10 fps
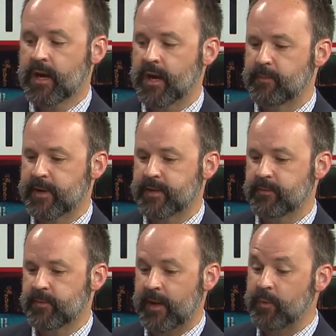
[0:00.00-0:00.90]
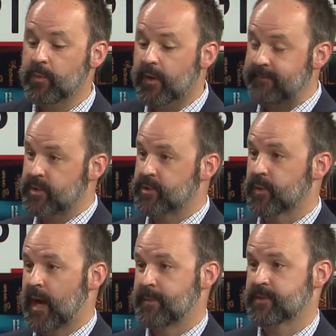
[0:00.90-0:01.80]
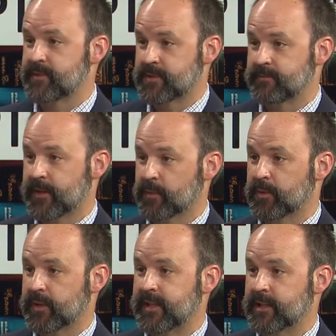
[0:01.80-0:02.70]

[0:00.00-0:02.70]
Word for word: Uh, but it, and we will have digital copies of this available in